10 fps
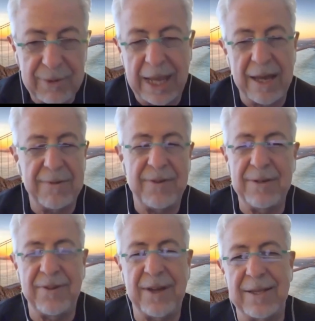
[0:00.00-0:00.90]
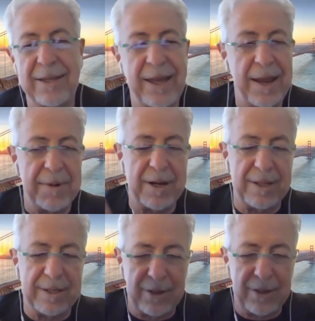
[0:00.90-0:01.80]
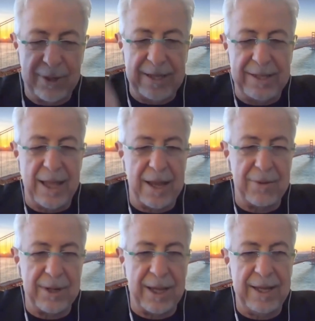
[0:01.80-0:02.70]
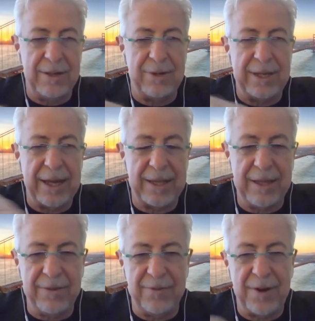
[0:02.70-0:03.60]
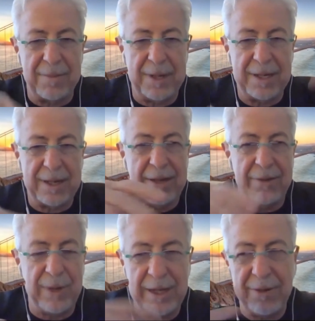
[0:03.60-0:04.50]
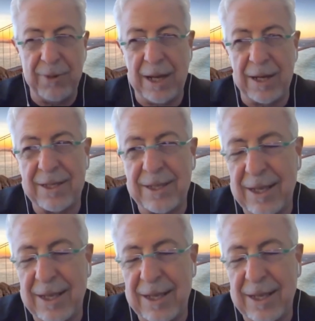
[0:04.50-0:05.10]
We have, in fact, cameras looking down and looking at the environment, and we are